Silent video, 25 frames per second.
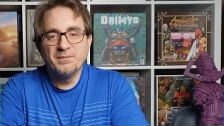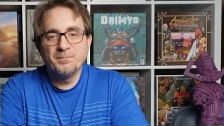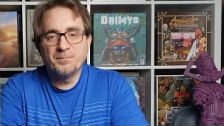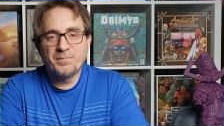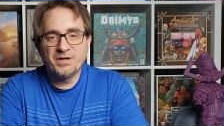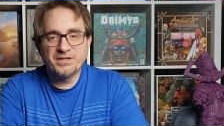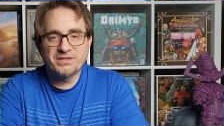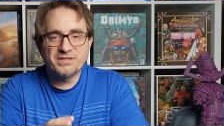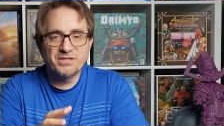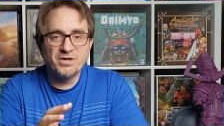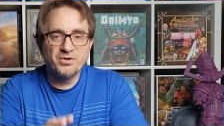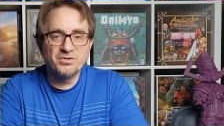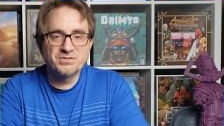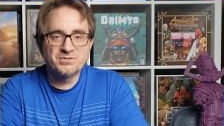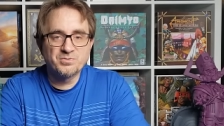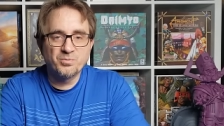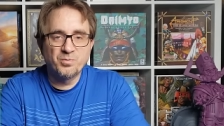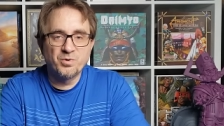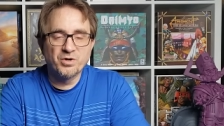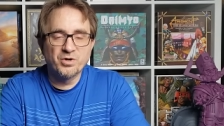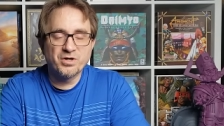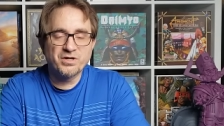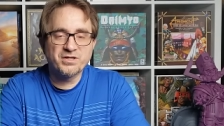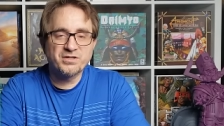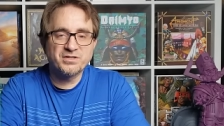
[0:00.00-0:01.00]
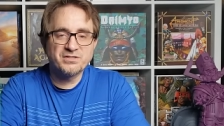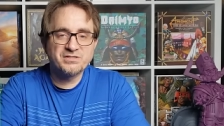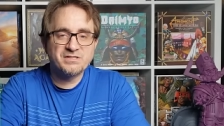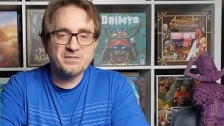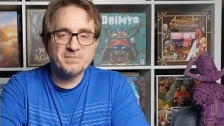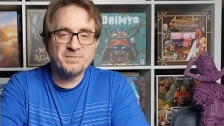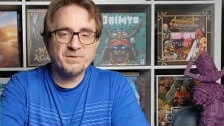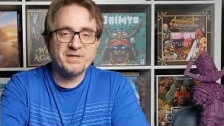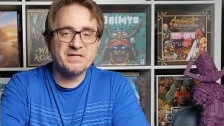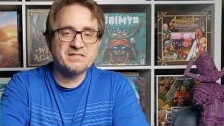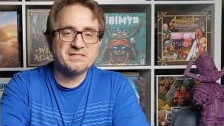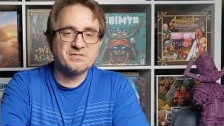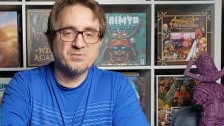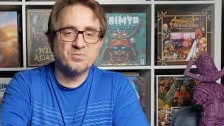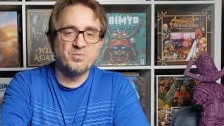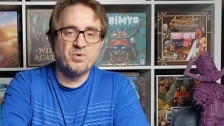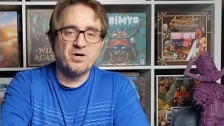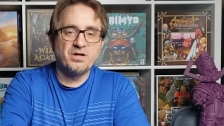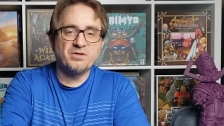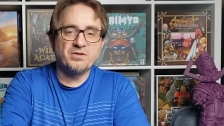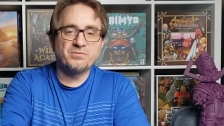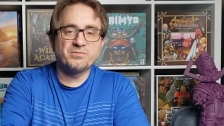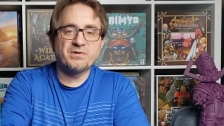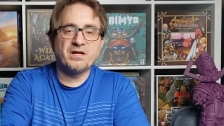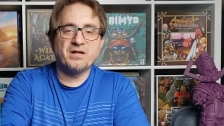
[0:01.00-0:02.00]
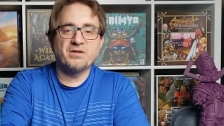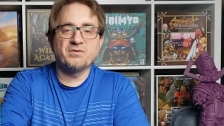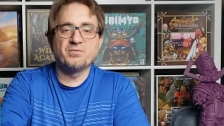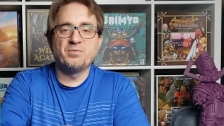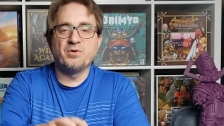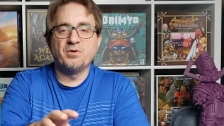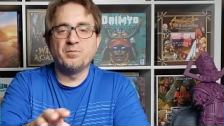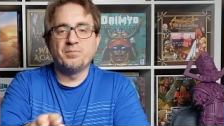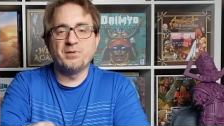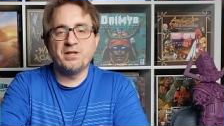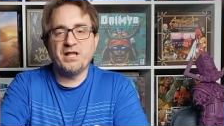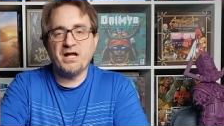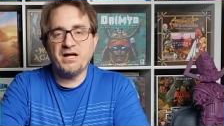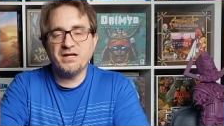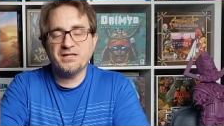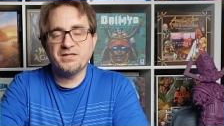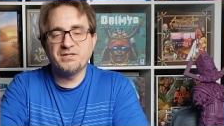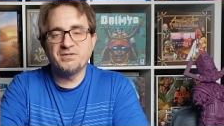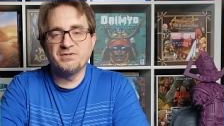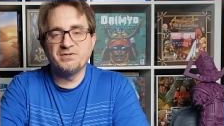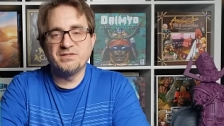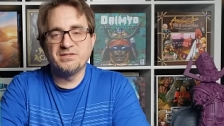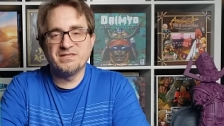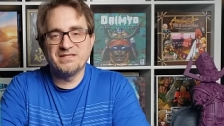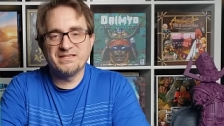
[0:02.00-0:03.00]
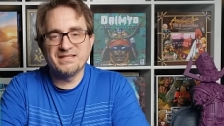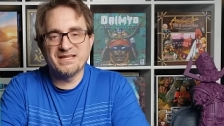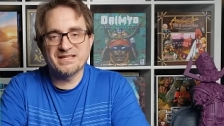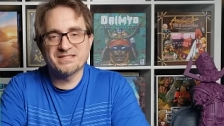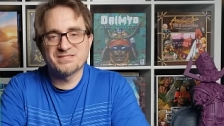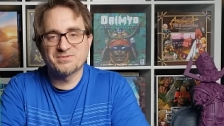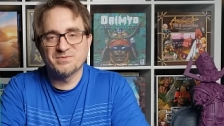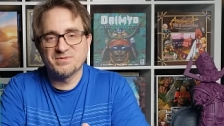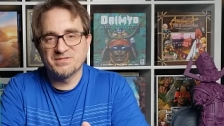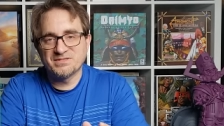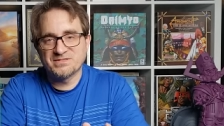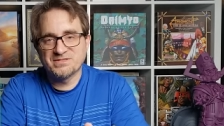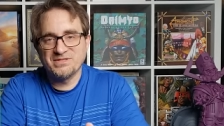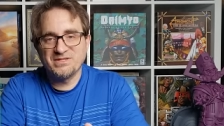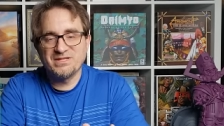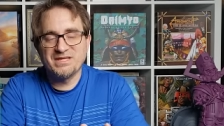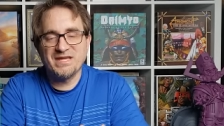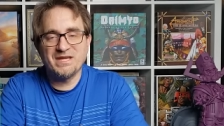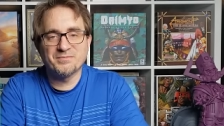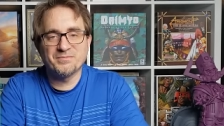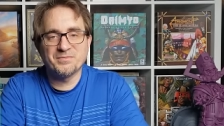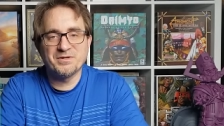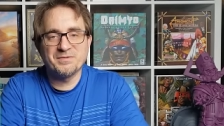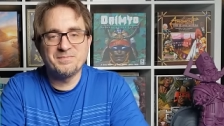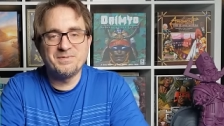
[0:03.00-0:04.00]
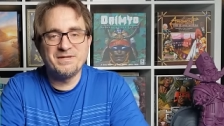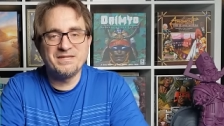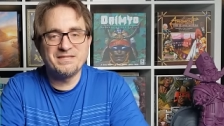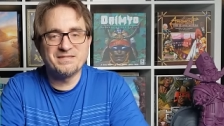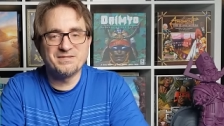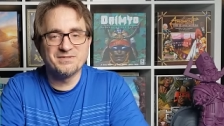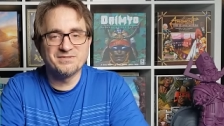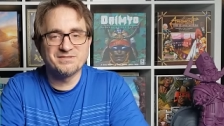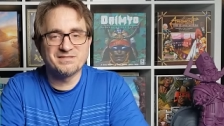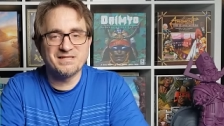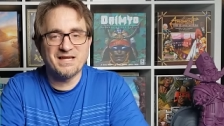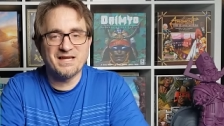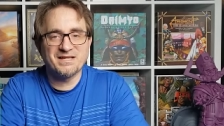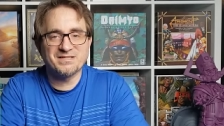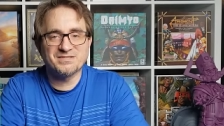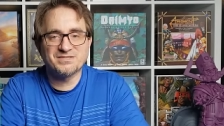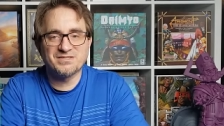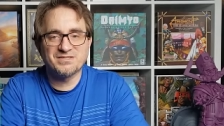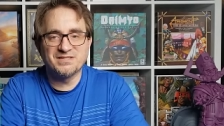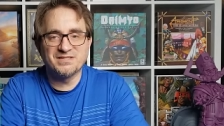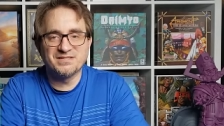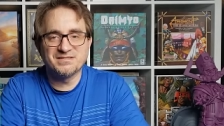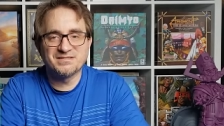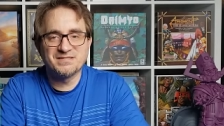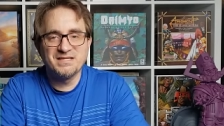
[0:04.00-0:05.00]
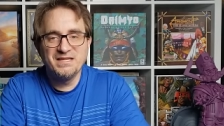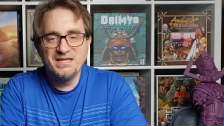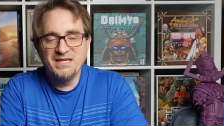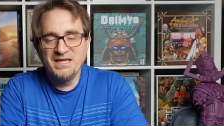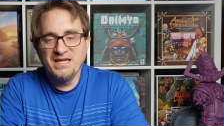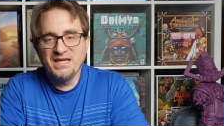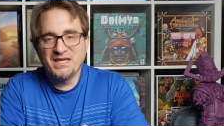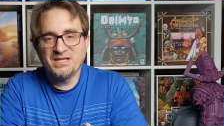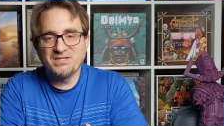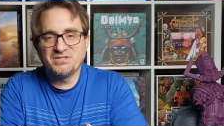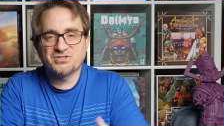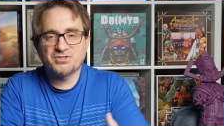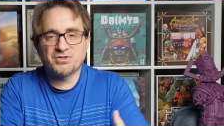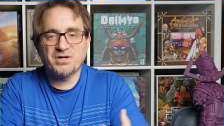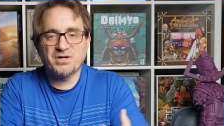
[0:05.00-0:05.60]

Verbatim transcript: but those workers you place in one round will block you in the next one, so you can't repeat those actions. And you're